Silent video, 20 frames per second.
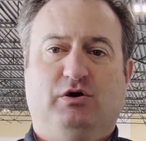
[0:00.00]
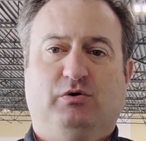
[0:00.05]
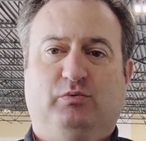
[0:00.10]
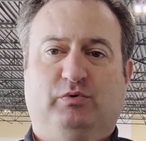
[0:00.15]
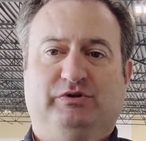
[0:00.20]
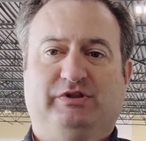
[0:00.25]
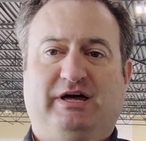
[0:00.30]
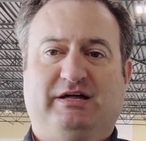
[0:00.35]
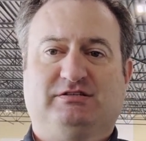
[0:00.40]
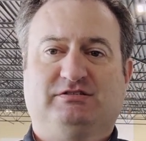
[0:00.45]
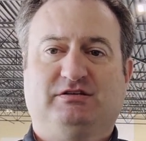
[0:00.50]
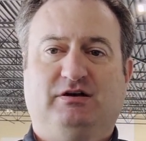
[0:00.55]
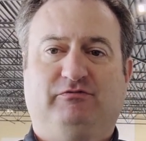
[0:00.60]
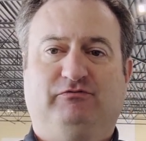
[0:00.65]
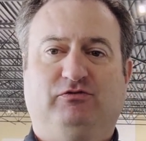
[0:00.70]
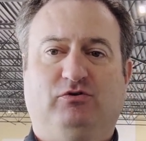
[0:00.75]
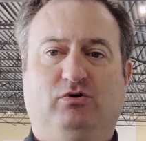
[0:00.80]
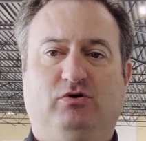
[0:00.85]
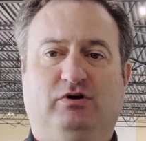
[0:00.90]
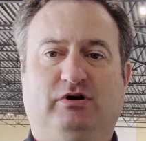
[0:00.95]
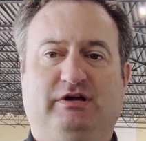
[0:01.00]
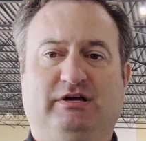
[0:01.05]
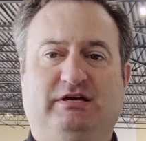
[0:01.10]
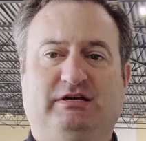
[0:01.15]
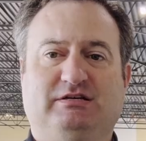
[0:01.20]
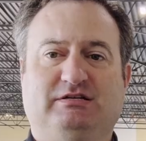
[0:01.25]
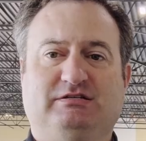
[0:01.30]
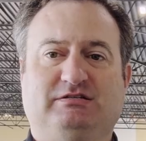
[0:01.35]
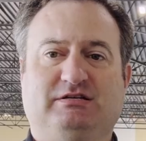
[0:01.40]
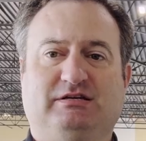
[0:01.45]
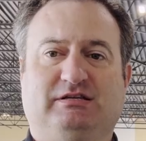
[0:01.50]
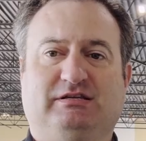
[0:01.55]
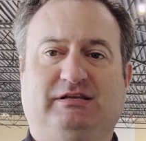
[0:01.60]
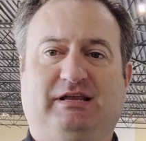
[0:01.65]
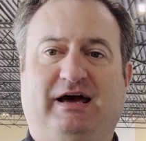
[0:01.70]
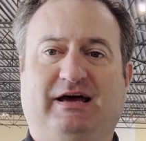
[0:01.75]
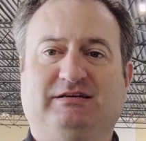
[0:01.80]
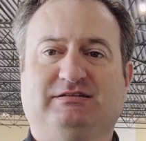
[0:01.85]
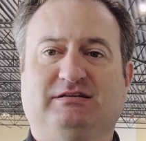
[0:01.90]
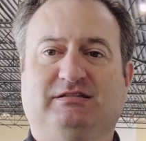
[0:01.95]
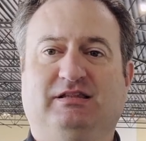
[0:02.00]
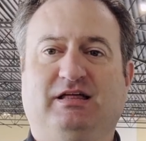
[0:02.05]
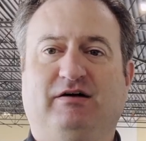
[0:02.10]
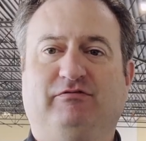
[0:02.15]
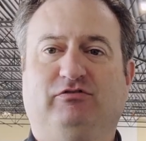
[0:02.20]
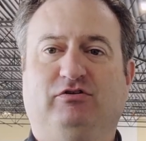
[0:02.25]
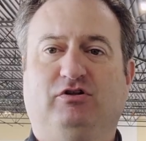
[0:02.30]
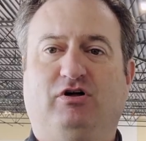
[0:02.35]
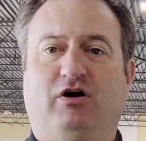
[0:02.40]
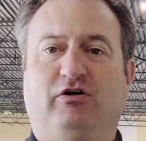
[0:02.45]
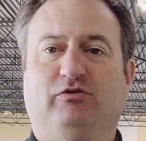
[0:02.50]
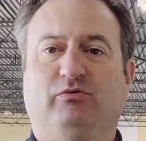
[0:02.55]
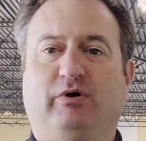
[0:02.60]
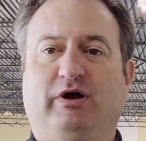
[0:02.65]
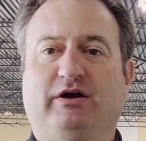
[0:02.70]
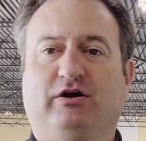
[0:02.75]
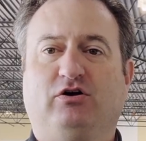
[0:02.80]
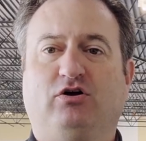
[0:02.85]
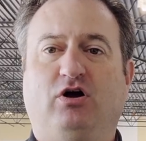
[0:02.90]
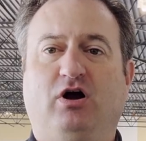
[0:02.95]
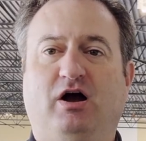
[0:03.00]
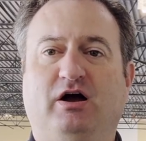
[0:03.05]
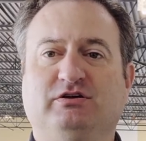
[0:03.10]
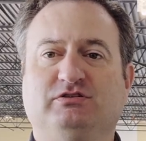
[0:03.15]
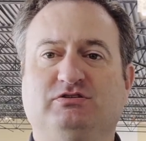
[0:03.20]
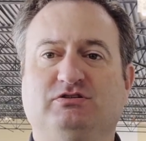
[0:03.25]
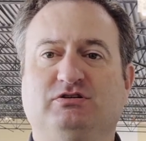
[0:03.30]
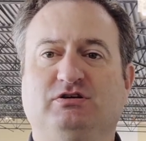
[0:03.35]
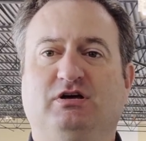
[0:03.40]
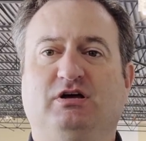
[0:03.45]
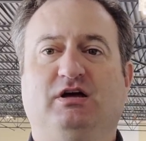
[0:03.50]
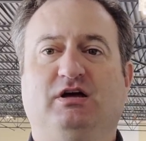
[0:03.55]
When that subfloor is nice and level all the way across,